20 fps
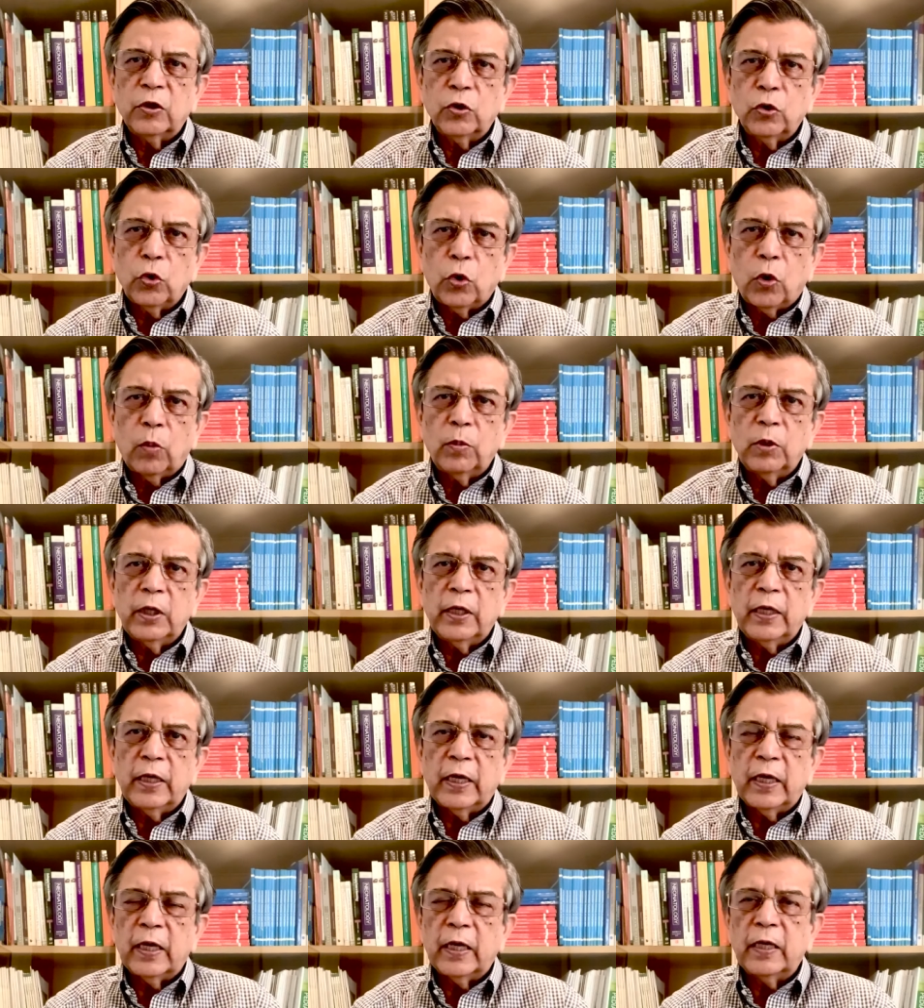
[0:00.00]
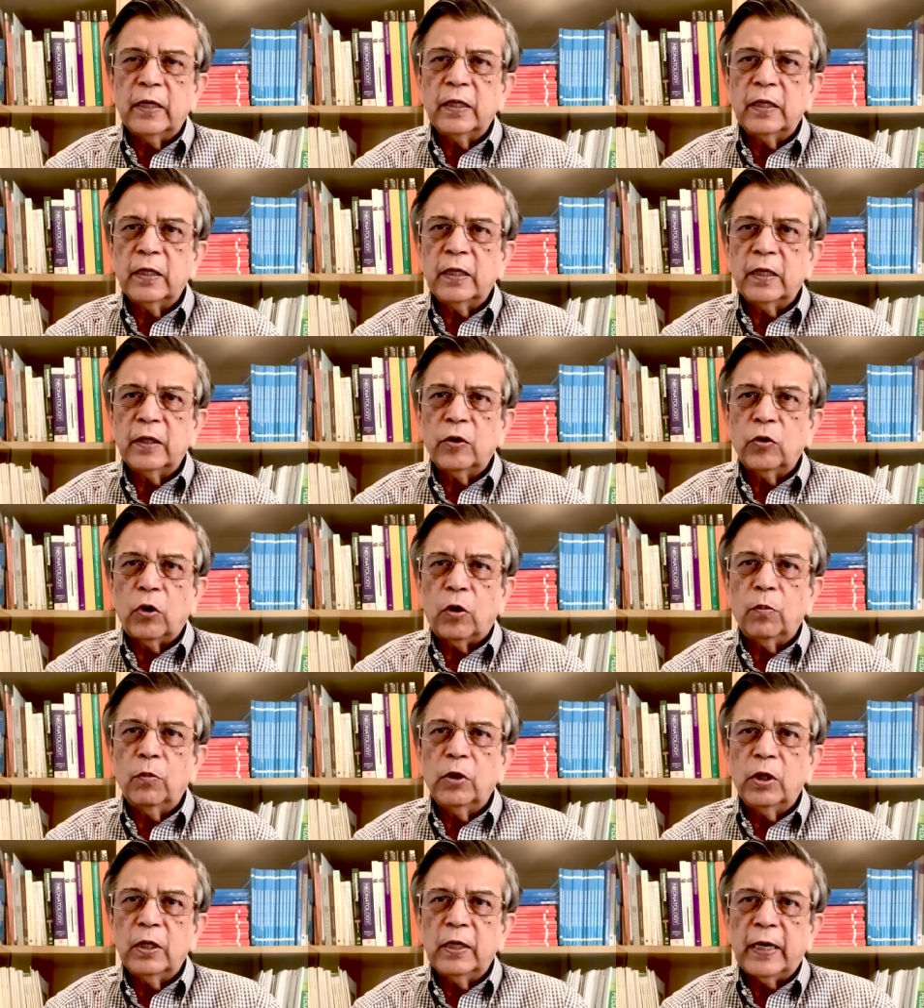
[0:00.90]
normally and a
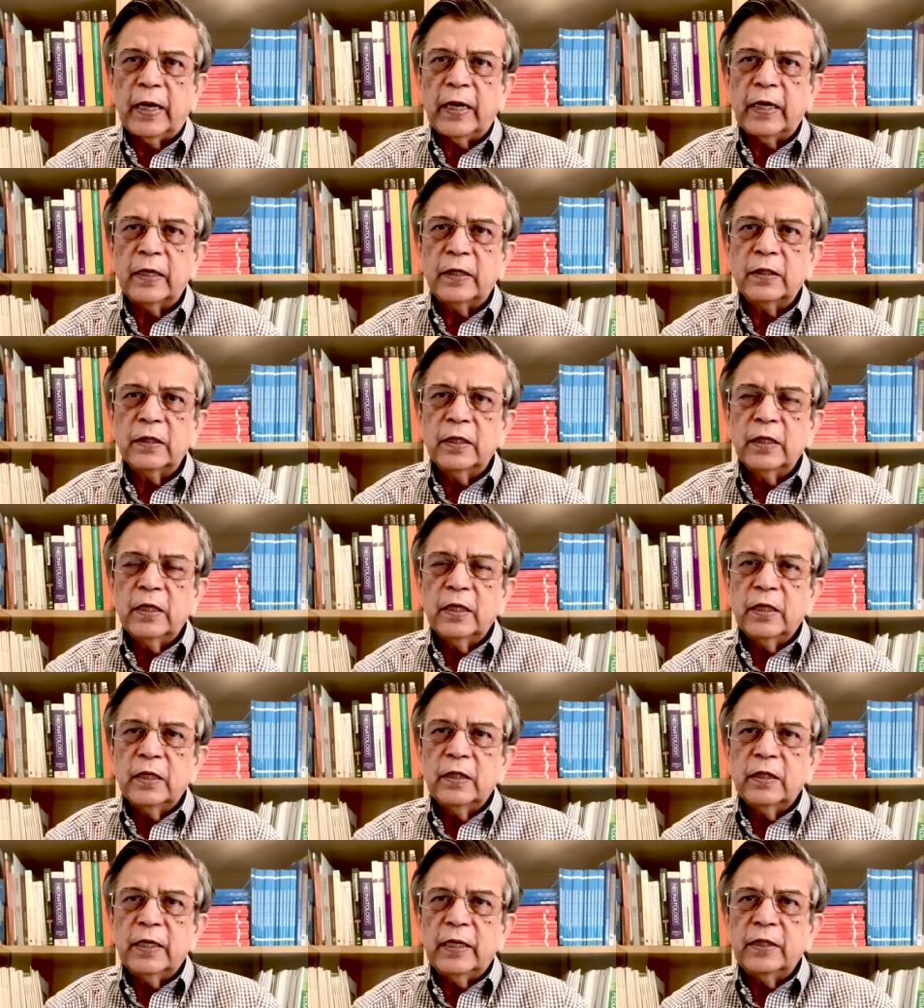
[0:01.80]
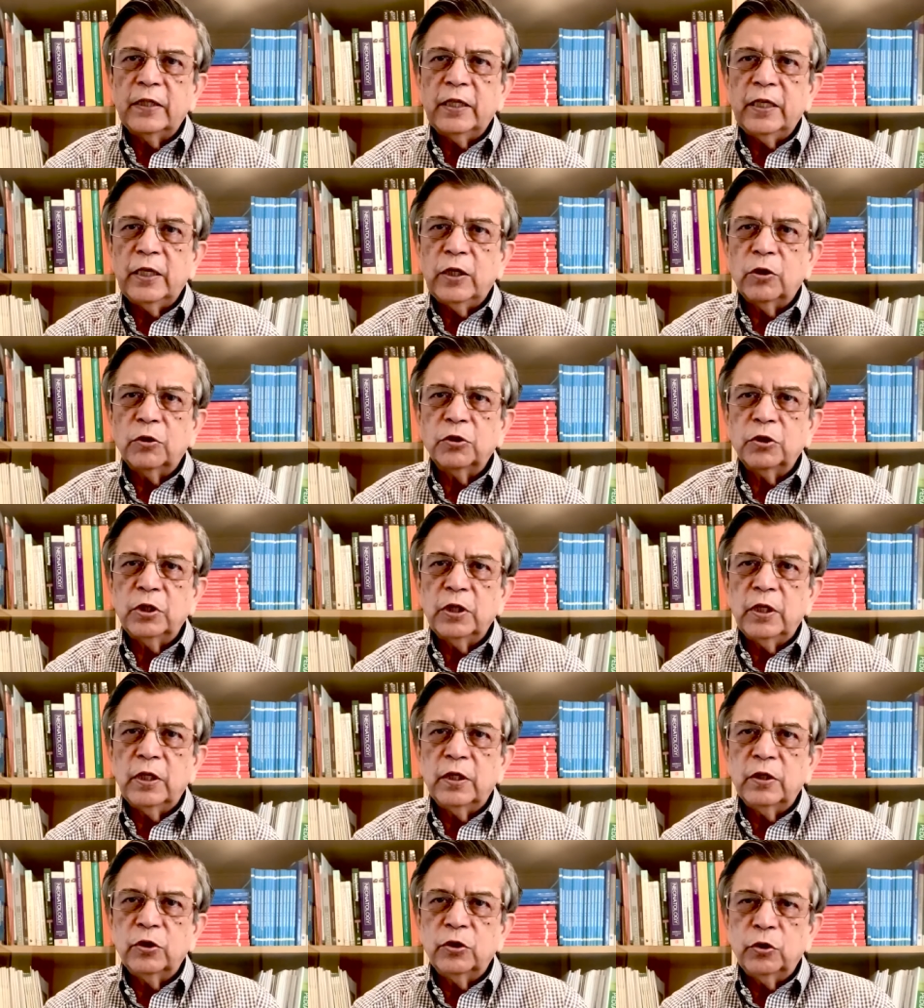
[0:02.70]
normal diet that he or she
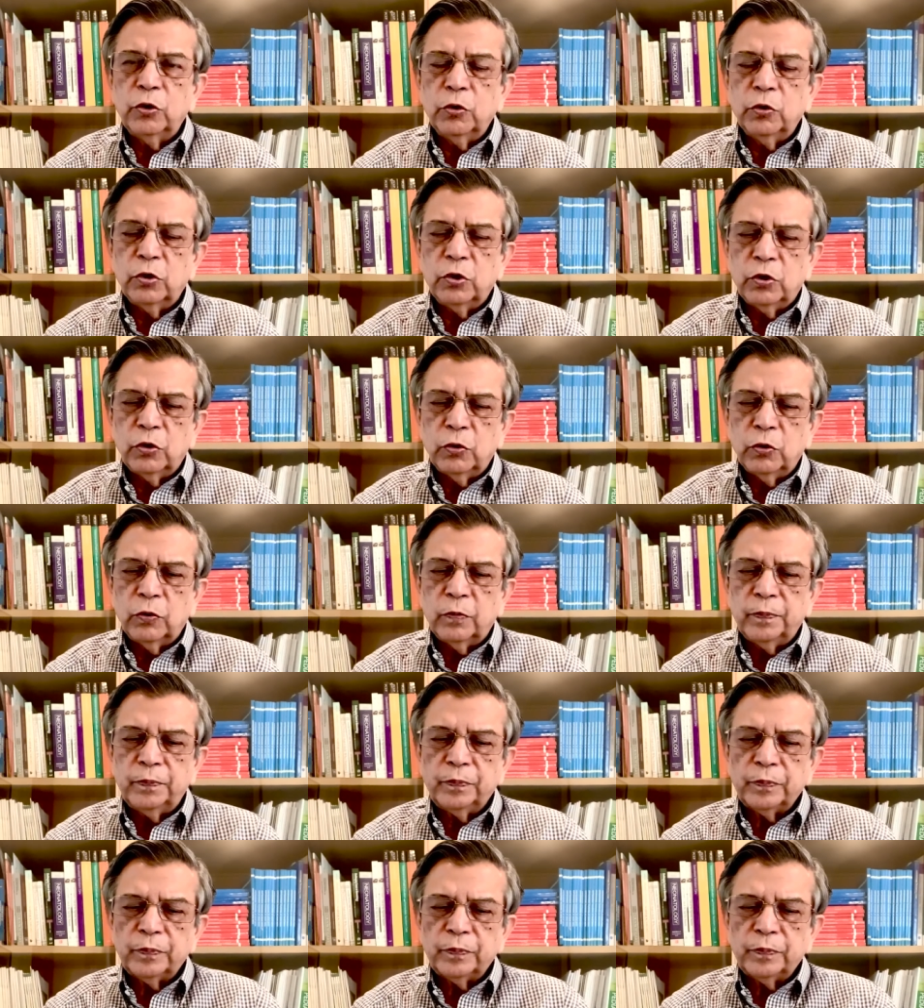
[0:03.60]
is used to.